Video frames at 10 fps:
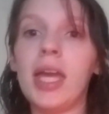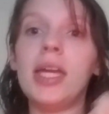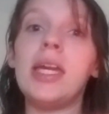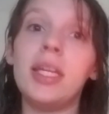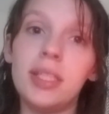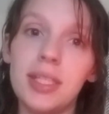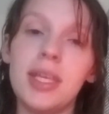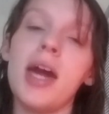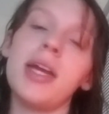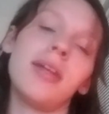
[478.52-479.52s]

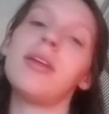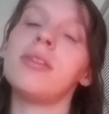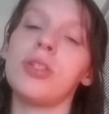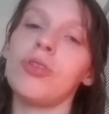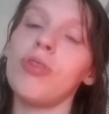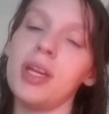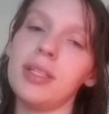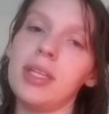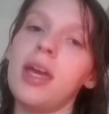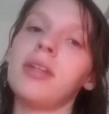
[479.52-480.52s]
Inside is crazy and